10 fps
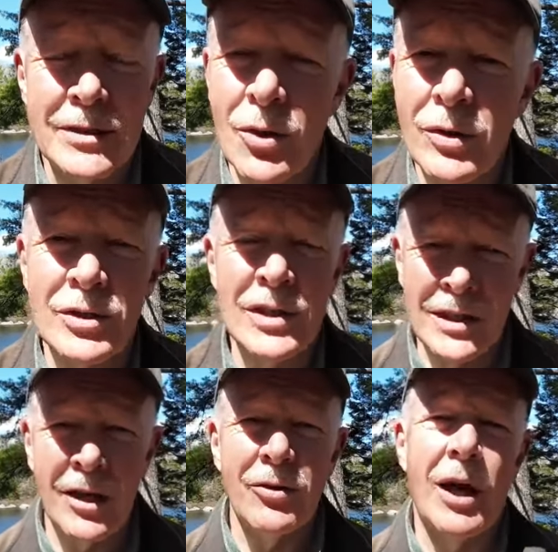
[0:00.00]
So just
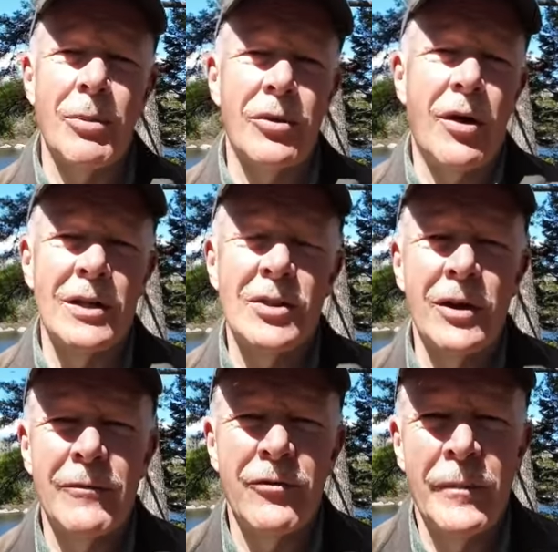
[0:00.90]
another couple thoughts
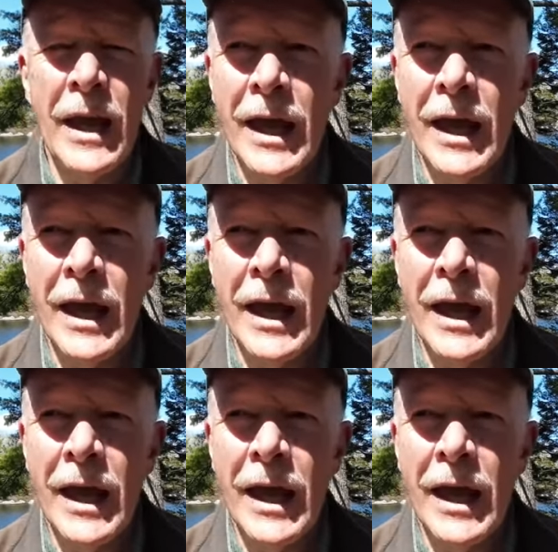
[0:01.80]
on it.